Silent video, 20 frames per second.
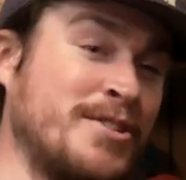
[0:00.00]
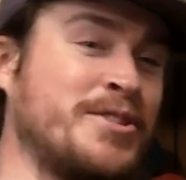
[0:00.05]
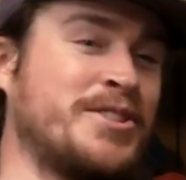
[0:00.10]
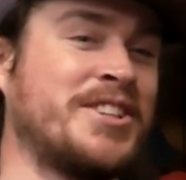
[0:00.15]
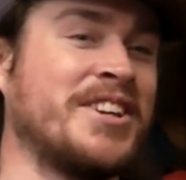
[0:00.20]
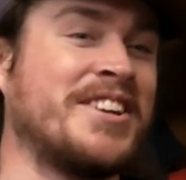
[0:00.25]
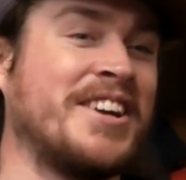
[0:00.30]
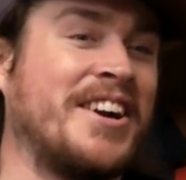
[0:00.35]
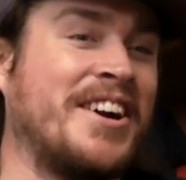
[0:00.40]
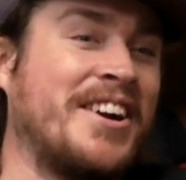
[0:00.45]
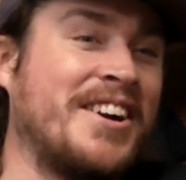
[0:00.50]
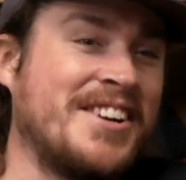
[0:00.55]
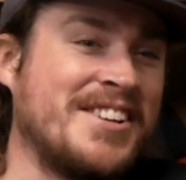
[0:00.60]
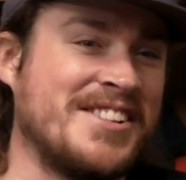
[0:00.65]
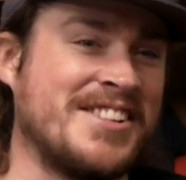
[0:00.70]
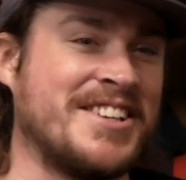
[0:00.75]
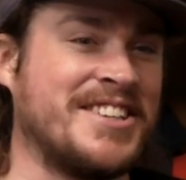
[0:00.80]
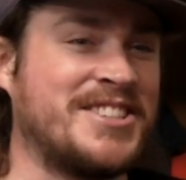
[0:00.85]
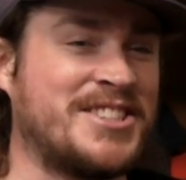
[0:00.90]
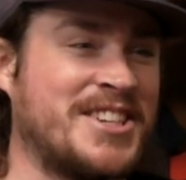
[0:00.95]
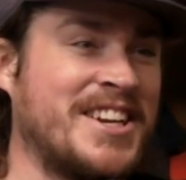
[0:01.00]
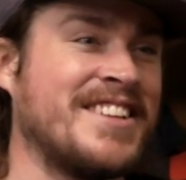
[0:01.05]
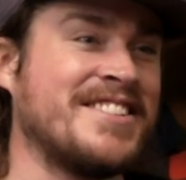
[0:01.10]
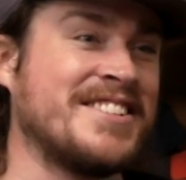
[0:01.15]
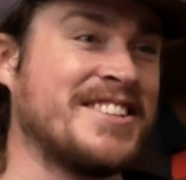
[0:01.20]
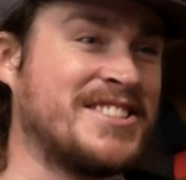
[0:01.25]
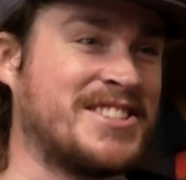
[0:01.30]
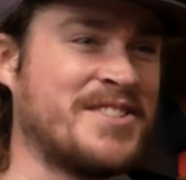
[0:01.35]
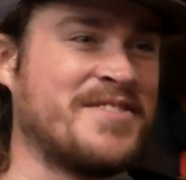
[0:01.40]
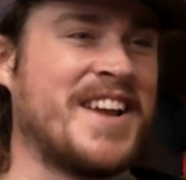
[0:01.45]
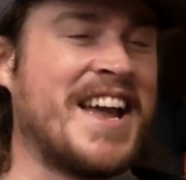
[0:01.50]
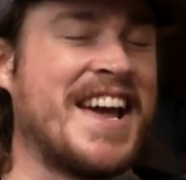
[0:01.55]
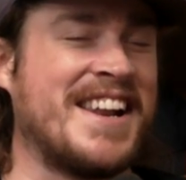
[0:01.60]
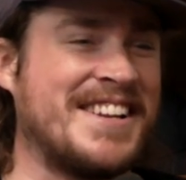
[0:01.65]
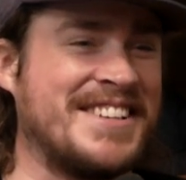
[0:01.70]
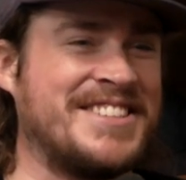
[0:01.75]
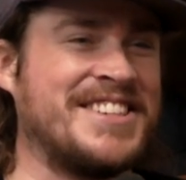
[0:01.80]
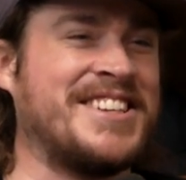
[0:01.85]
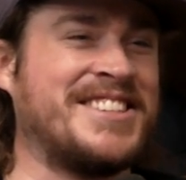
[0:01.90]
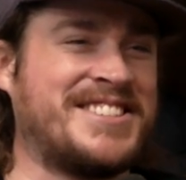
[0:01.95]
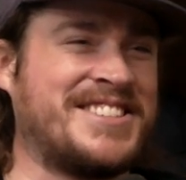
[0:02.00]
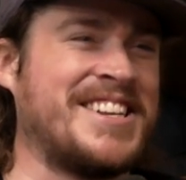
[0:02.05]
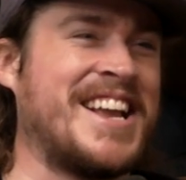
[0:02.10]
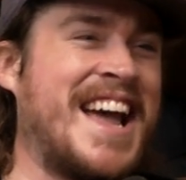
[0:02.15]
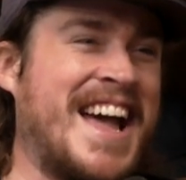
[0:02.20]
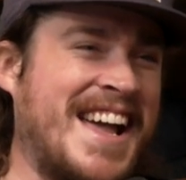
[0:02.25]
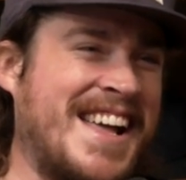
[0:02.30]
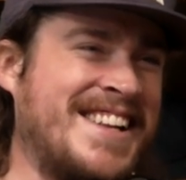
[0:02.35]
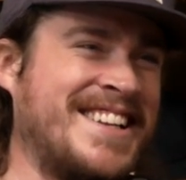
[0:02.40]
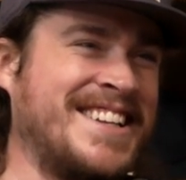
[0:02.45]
should have heard this shit that Savannah just said.